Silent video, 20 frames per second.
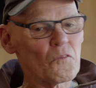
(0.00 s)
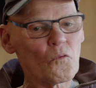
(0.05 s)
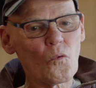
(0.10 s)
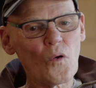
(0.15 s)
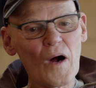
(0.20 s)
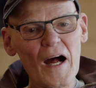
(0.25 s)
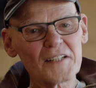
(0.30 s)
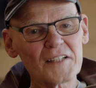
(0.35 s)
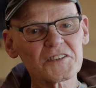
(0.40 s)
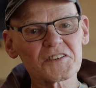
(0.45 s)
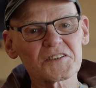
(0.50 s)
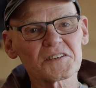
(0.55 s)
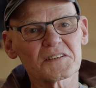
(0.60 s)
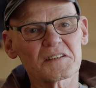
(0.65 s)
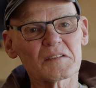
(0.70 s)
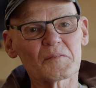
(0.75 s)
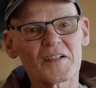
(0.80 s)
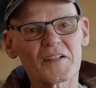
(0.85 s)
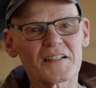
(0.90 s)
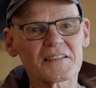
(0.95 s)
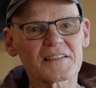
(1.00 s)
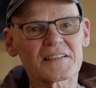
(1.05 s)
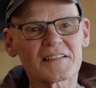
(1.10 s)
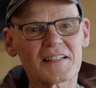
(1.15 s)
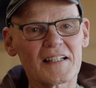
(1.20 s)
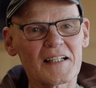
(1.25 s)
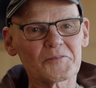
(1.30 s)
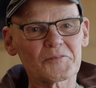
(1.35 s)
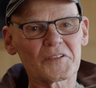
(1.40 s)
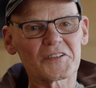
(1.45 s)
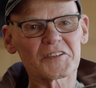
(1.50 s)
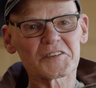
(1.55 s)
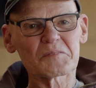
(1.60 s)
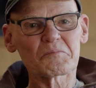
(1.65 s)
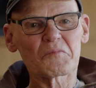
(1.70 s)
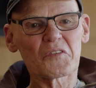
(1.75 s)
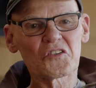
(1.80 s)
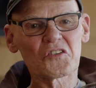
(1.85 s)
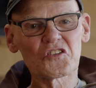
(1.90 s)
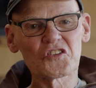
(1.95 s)
watched American
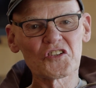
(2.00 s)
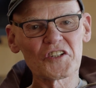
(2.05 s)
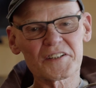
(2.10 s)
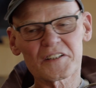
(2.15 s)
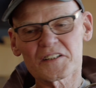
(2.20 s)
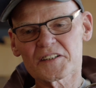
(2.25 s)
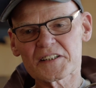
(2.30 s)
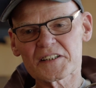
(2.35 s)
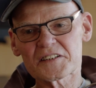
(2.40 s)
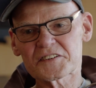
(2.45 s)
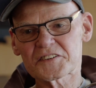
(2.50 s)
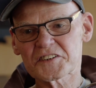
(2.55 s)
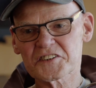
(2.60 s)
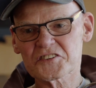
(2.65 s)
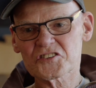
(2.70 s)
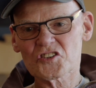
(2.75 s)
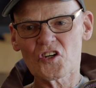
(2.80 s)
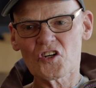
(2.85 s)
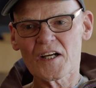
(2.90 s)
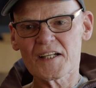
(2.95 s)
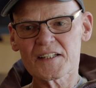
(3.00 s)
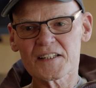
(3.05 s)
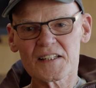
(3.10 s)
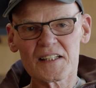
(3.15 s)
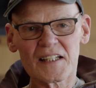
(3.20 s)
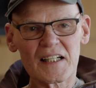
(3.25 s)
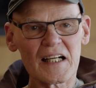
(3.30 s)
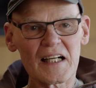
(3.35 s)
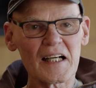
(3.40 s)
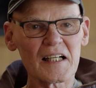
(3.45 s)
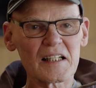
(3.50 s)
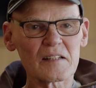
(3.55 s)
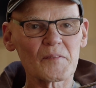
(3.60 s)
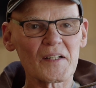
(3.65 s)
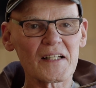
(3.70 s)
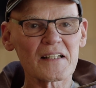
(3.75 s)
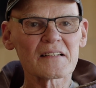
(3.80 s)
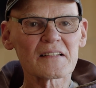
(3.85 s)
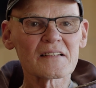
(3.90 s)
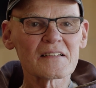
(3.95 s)
capitalism literally destroy the
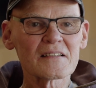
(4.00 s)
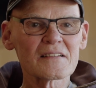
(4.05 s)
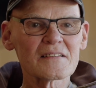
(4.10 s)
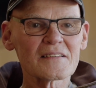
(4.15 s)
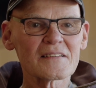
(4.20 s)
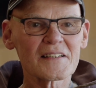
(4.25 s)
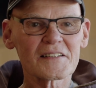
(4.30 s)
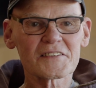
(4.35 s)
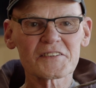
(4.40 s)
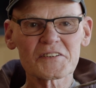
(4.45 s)
economy in